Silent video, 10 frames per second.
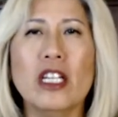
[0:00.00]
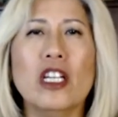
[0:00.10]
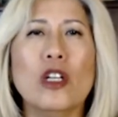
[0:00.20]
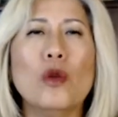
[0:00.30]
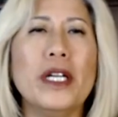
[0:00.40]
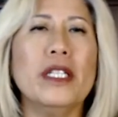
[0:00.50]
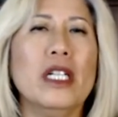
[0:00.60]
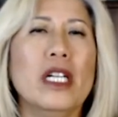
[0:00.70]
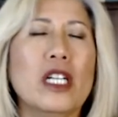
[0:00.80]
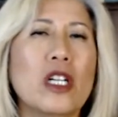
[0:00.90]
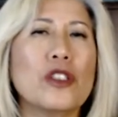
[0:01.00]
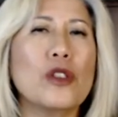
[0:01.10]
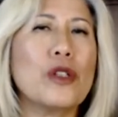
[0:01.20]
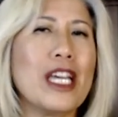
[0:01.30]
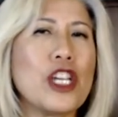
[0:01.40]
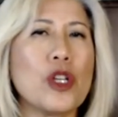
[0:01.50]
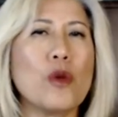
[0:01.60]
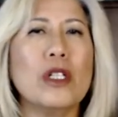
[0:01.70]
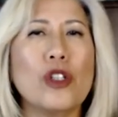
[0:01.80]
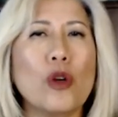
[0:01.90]
with a consultation
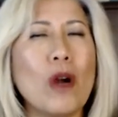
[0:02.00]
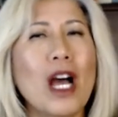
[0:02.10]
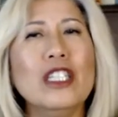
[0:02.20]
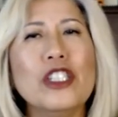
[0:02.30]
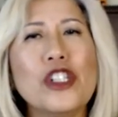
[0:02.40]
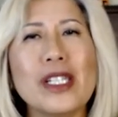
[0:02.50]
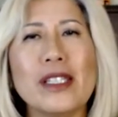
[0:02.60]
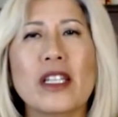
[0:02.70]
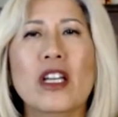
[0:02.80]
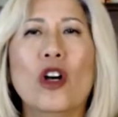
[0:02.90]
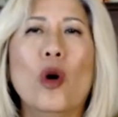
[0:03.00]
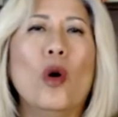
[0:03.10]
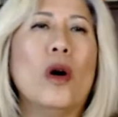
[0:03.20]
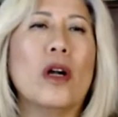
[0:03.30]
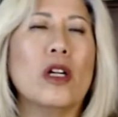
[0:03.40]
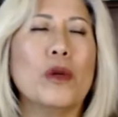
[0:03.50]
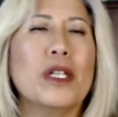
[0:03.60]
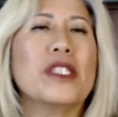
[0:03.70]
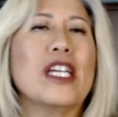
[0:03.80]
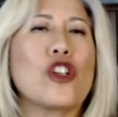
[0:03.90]
with a urologist or with
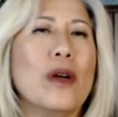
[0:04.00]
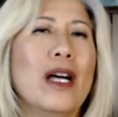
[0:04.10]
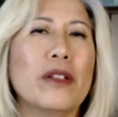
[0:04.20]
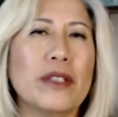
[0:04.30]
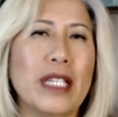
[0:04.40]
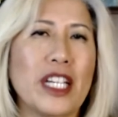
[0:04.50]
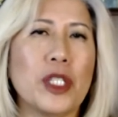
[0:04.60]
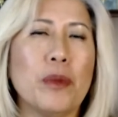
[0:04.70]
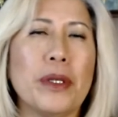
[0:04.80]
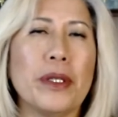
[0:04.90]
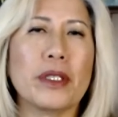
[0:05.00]
a sexual health expert.